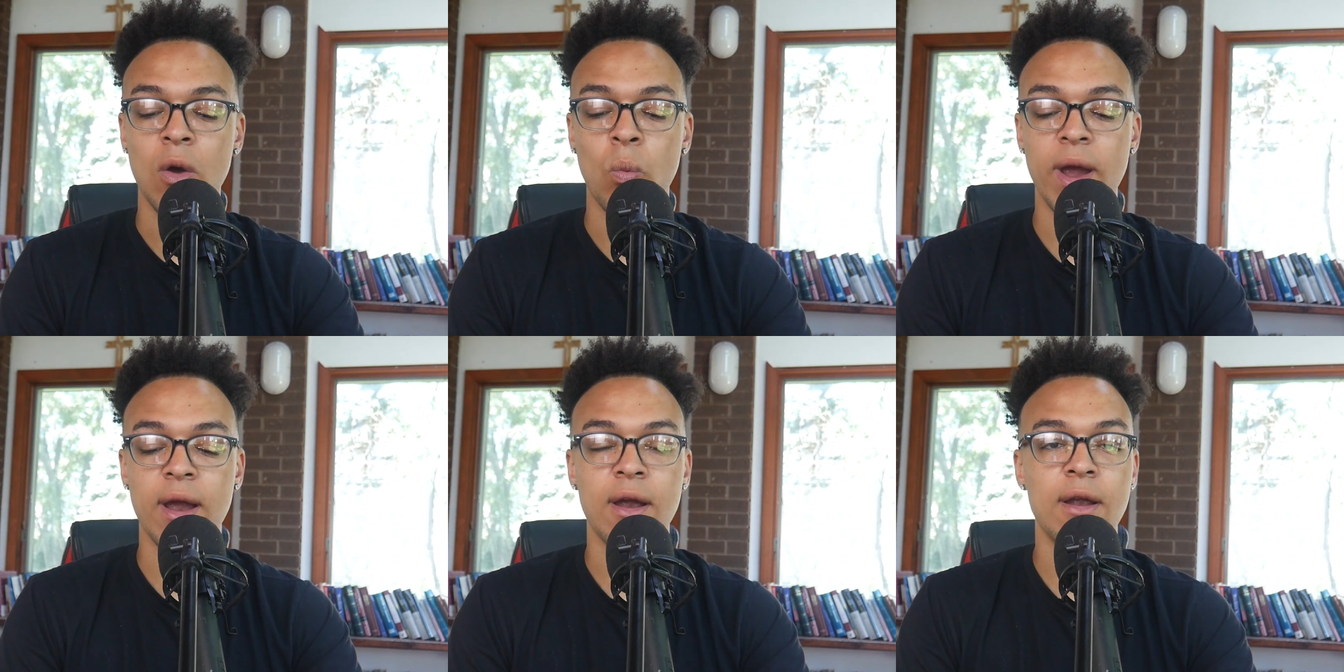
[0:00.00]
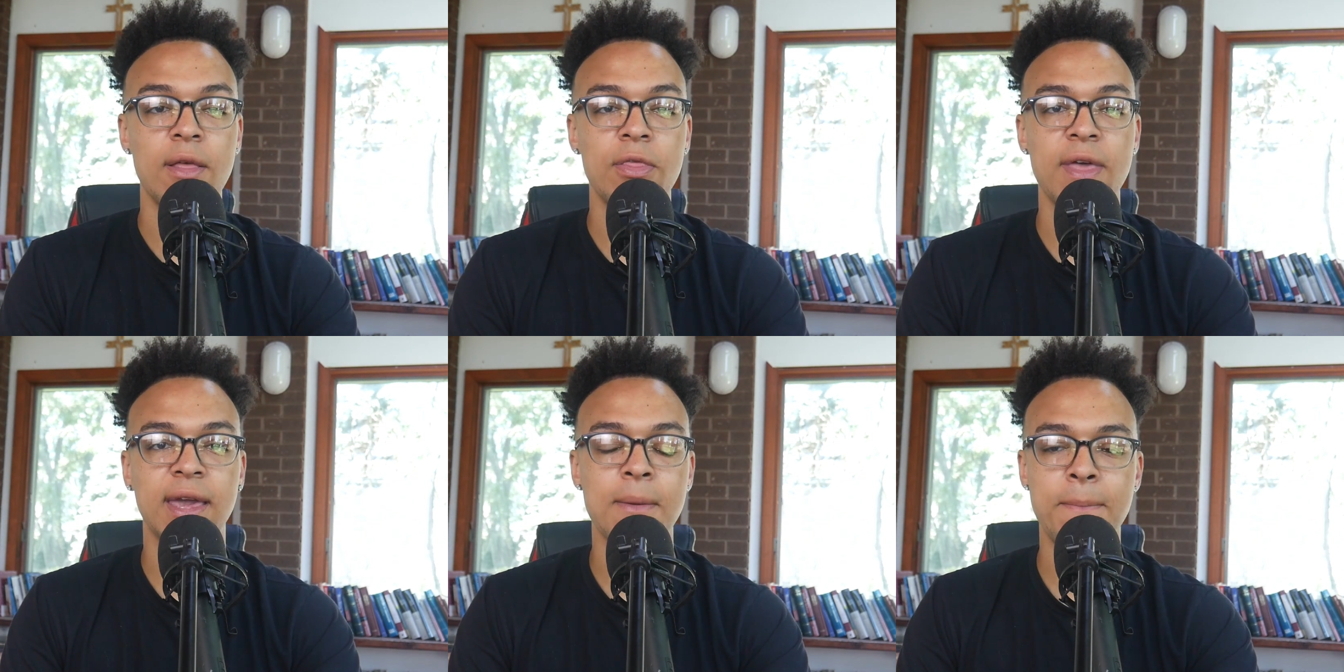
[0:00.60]
where
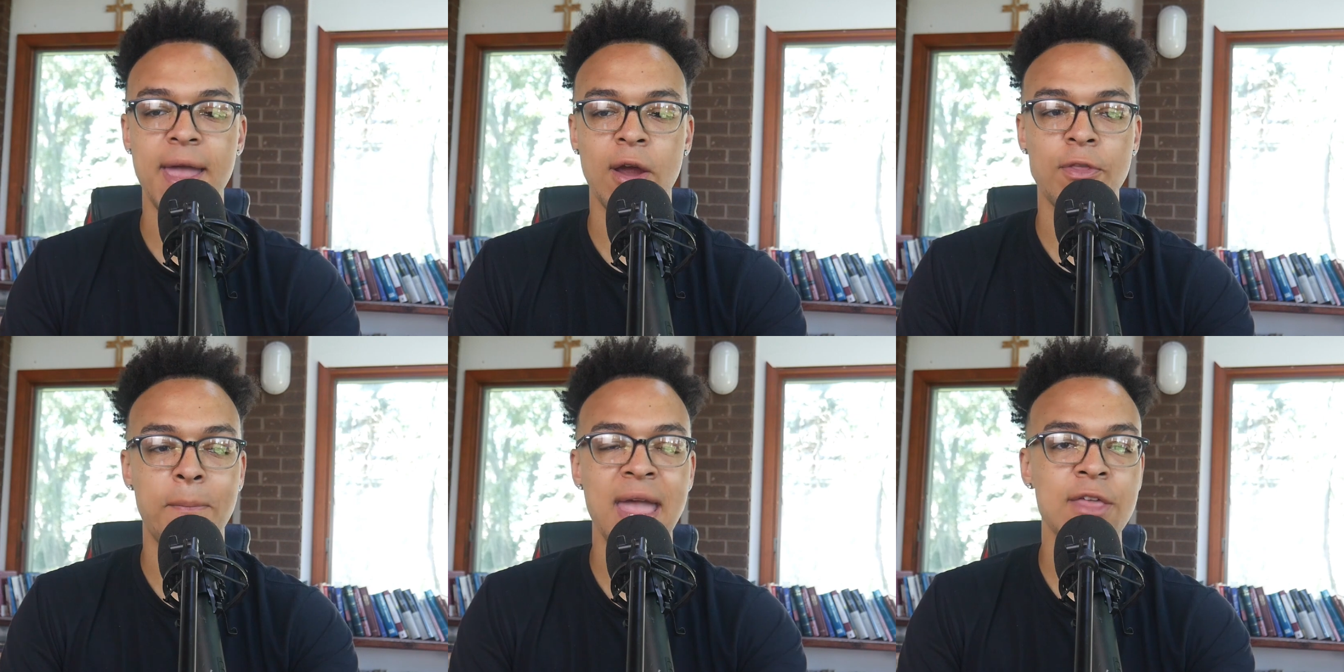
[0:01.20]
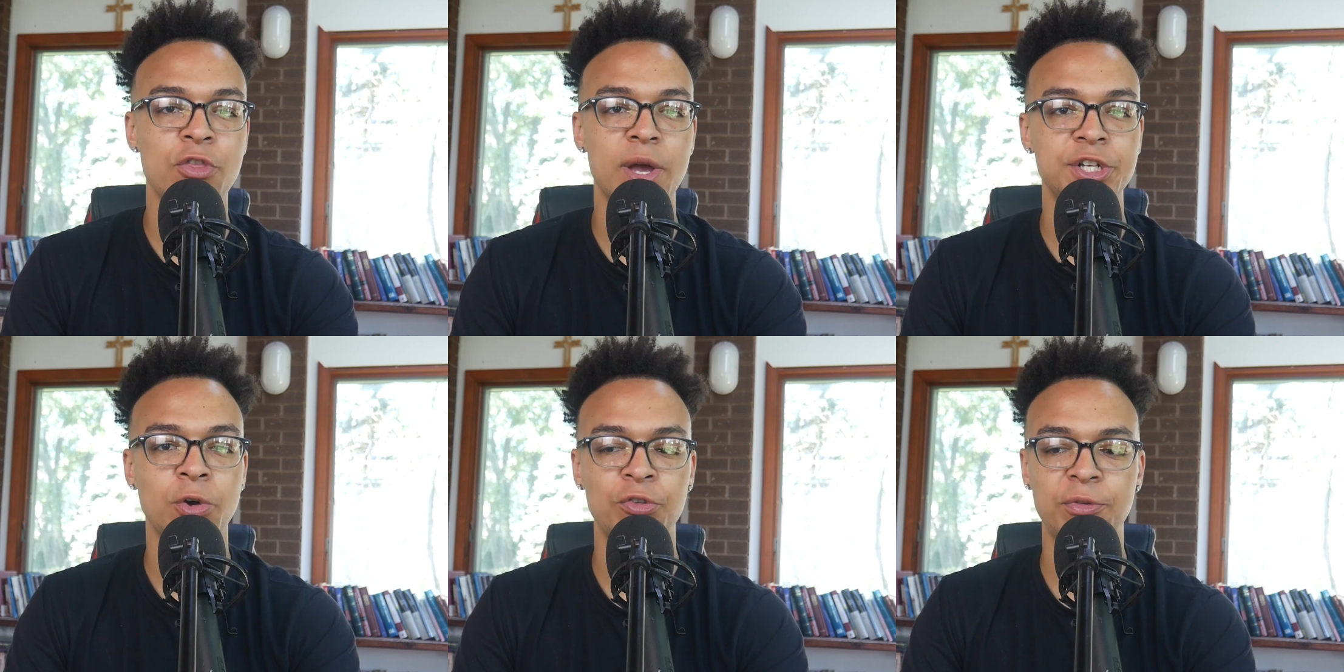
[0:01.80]
they compared the pain
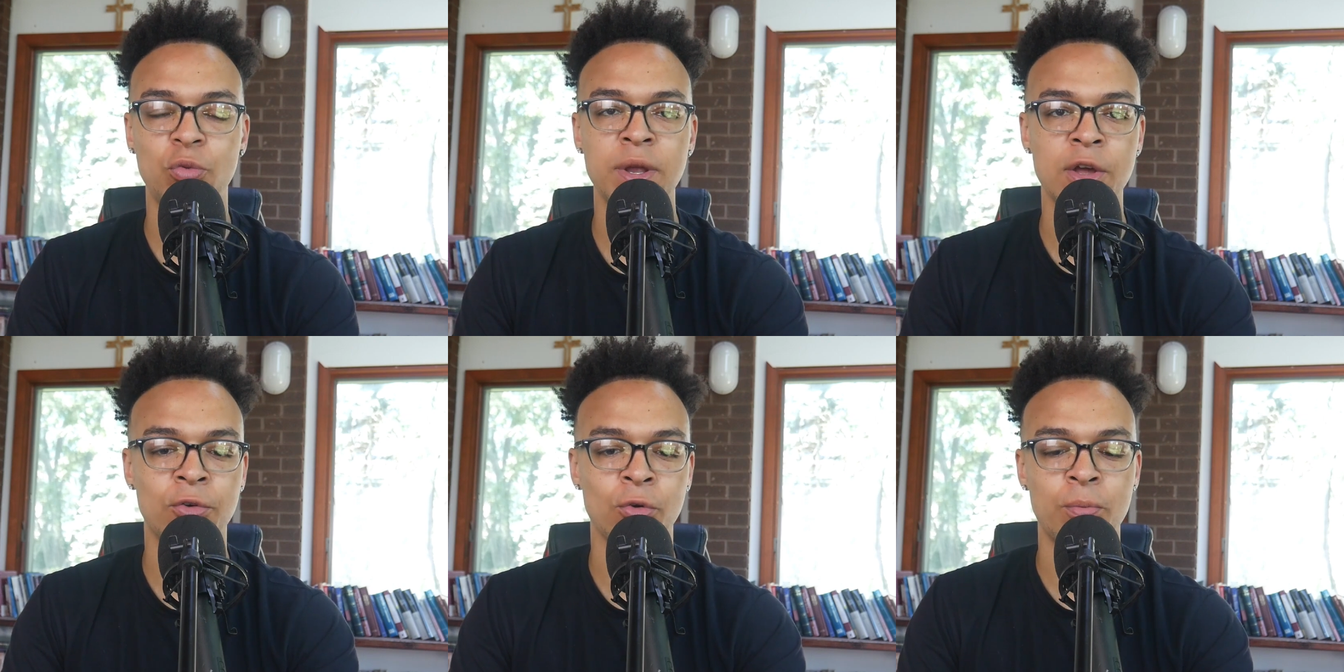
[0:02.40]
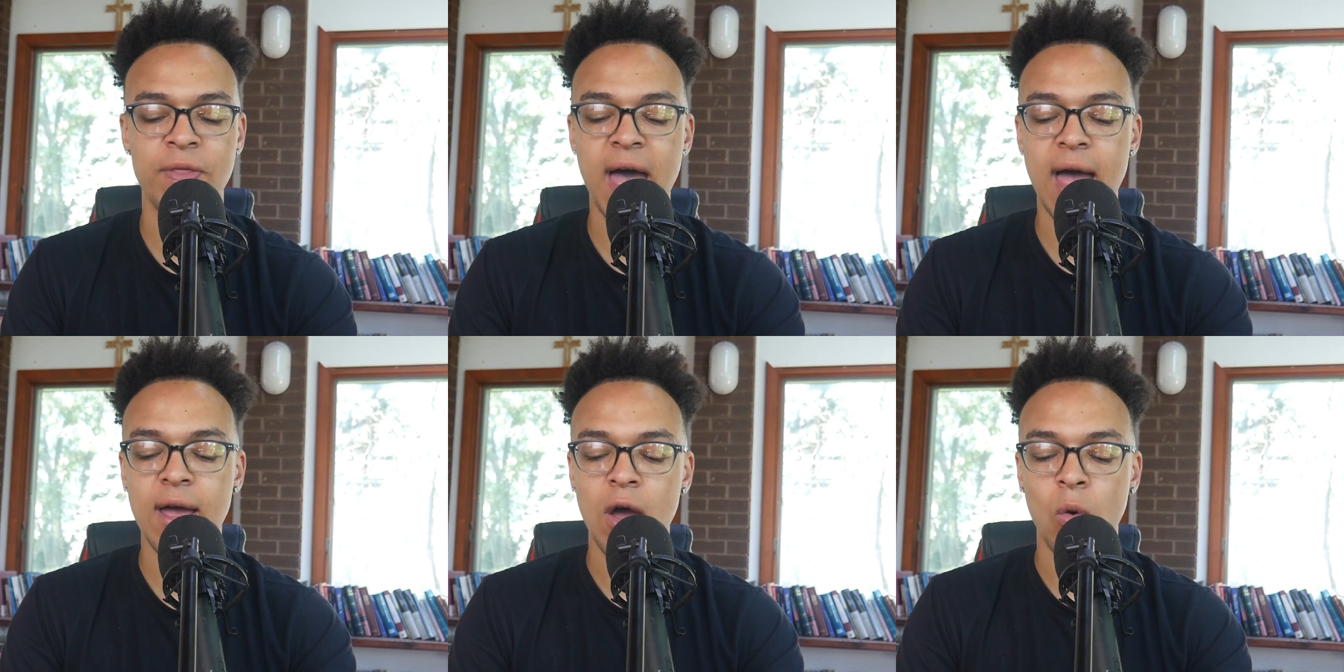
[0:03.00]
thresholds between a group that